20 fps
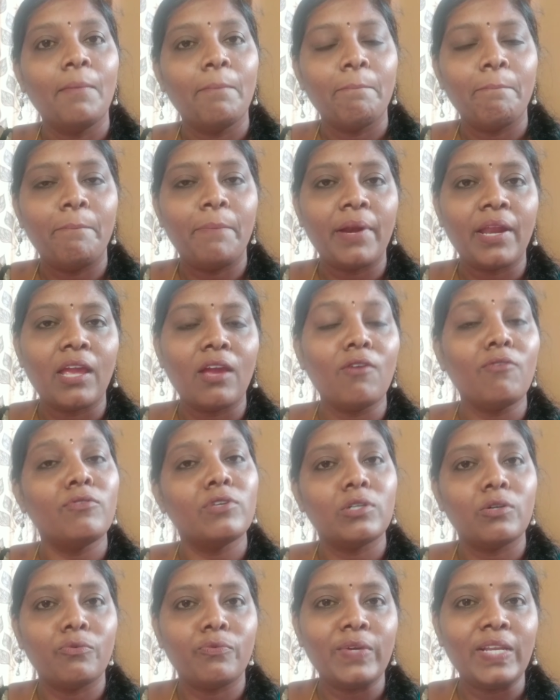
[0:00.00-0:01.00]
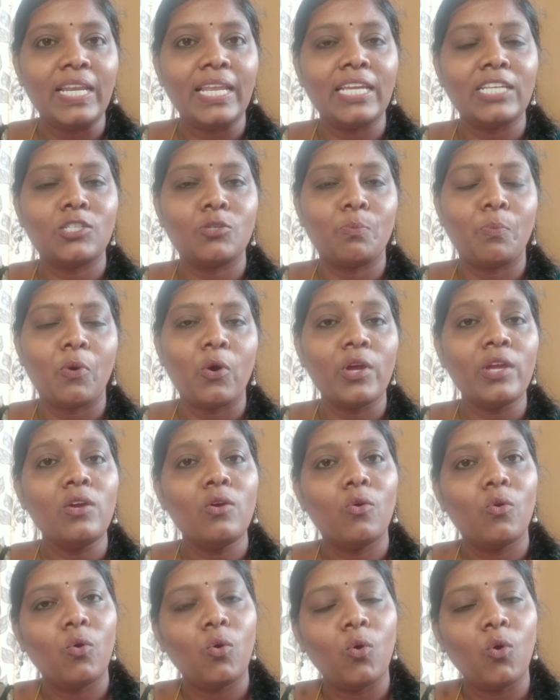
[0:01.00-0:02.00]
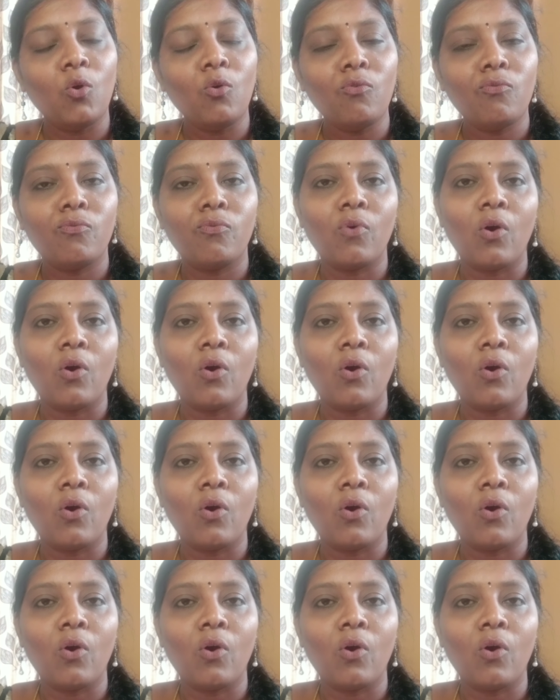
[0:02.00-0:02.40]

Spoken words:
brave village boy who